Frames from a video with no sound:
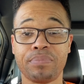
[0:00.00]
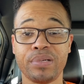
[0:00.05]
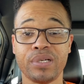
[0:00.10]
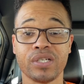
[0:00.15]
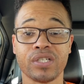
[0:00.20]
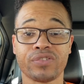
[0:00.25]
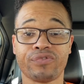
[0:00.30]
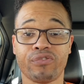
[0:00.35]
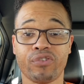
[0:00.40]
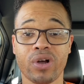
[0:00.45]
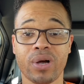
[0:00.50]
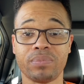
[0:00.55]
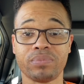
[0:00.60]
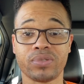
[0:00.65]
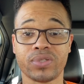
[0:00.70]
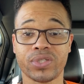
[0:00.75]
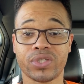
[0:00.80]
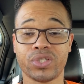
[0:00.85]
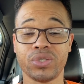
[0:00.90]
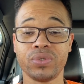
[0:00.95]
builds from
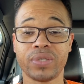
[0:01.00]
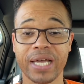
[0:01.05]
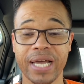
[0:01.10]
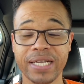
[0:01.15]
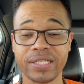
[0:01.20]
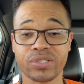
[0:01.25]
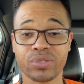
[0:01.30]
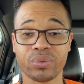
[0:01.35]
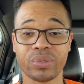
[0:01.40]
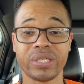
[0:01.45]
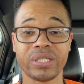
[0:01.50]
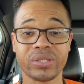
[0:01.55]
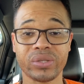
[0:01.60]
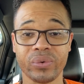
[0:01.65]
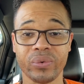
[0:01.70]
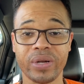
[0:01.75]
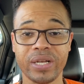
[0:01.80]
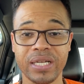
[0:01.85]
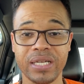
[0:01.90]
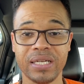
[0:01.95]

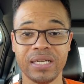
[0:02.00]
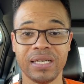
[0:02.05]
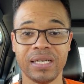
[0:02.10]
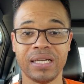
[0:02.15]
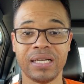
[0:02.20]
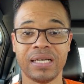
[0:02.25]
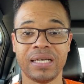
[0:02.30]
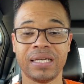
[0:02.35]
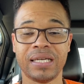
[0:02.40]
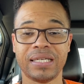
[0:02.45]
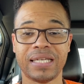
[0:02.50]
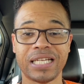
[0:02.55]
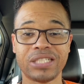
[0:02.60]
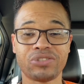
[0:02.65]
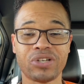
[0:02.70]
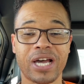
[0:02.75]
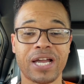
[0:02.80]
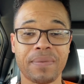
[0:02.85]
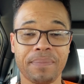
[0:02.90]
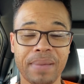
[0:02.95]
2K23. They
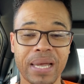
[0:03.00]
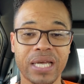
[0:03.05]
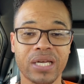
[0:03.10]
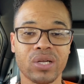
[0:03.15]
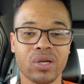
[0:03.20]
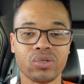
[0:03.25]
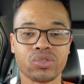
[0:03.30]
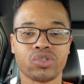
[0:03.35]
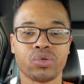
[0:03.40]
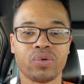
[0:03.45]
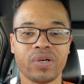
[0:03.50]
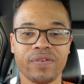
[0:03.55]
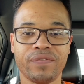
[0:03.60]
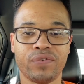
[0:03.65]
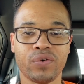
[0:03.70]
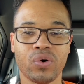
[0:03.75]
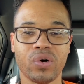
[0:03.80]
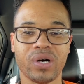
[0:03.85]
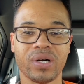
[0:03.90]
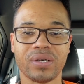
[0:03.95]
tried to make it on
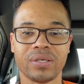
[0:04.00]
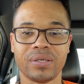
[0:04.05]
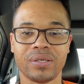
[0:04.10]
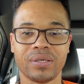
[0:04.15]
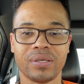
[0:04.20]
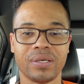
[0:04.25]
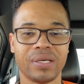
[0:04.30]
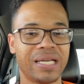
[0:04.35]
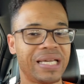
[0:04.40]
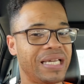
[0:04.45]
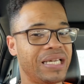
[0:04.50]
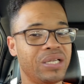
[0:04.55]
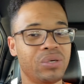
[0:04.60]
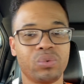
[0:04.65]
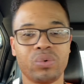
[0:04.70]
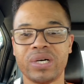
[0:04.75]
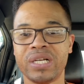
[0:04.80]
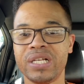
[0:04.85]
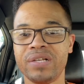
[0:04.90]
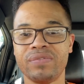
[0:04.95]
24, and it
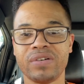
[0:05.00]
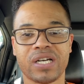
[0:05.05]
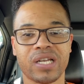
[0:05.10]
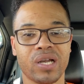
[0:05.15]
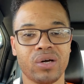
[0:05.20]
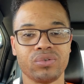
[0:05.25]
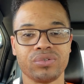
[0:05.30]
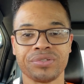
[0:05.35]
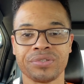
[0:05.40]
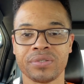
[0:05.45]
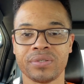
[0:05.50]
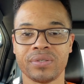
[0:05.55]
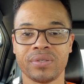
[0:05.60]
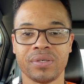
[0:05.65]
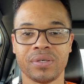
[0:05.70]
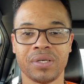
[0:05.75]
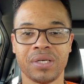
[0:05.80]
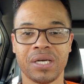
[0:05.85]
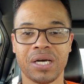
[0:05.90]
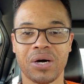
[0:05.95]
wasn't even close.
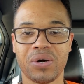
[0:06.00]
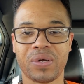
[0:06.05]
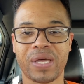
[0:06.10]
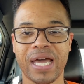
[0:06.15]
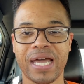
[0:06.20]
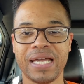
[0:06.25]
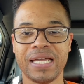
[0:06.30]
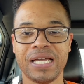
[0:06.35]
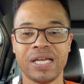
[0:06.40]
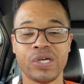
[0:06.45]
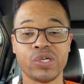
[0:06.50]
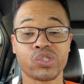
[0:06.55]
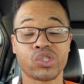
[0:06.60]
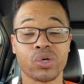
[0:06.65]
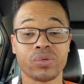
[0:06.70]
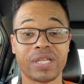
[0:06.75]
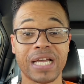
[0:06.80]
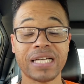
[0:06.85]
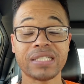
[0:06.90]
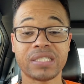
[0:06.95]
Okay, so
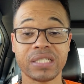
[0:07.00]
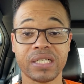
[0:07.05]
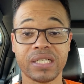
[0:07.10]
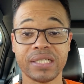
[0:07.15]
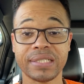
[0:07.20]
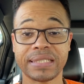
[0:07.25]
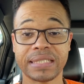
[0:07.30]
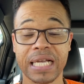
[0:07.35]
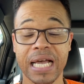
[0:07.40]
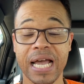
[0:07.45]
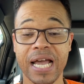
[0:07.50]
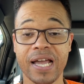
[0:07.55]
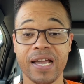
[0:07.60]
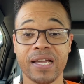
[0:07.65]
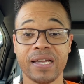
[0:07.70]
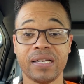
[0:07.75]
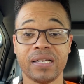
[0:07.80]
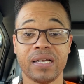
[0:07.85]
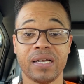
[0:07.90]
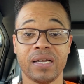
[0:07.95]
that's a good
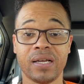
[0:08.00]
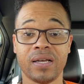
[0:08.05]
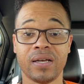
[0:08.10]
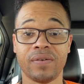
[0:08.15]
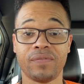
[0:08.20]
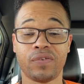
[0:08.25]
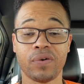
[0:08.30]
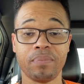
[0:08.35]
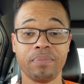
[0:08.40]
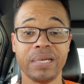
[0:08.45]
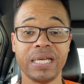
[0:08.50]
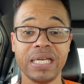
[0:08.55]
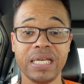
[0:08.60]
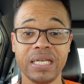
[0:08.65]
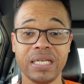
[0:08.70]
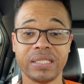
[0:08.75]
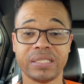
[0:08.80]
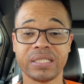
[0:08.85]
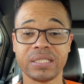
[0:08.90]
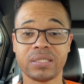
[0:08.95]
sign for
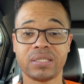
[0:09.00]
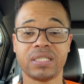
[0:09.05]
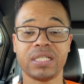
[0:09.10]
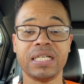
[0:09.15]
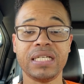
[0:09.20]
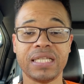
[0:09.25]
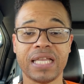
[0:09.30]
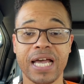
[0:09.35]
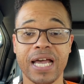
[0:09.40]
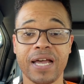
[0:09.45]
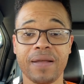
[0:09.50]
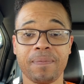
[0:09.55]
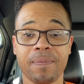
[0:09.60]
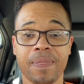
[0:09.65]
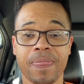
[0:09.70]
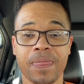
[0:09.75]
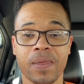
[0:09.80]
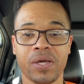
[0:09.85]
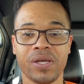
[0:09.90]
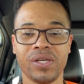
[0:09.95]
me to see that
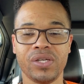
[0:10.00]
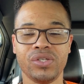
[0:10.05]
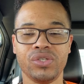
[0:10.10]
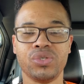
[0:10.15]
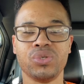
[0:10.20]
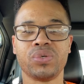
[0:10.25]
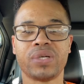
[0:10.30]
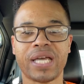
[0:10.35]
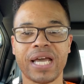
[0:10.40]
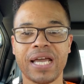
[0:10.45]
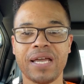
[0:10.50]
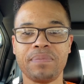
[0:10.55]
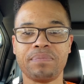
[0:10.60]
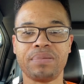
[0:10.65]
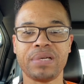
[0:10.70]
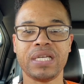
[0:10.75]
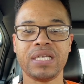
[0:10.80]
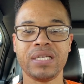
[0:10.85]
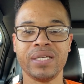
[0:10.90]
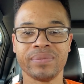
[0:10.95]
you can't
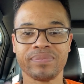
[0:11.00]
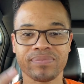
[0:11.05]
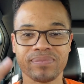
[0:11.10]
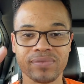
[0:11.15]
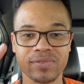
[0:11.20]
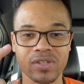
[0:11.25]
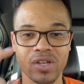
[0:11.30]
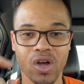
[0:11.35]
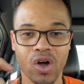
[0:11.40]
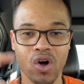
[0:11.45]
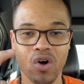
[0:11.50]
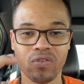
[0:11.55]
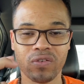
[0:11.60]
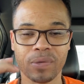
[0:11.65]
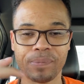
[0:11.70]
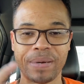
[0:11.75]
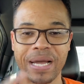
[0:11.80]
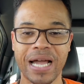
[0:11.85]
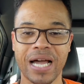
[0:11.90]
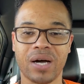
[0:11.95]
be
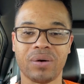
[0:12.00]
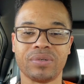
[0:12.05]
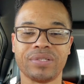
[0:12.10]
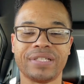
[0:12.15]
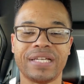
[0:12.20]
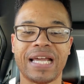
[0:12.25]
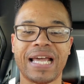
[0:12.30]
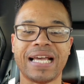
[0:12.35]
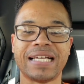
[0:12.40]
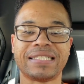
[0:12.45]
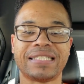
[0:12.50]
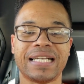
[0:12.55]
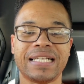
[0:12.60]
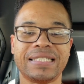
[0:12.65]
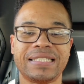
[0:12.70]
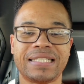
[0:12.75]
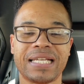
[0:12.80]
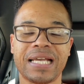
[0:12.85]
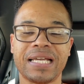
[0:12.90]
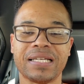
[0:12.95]
overpowered, as they
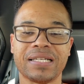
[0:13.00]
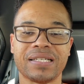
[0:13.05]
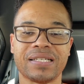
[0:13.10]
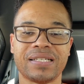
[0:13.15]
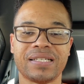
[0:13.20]
say,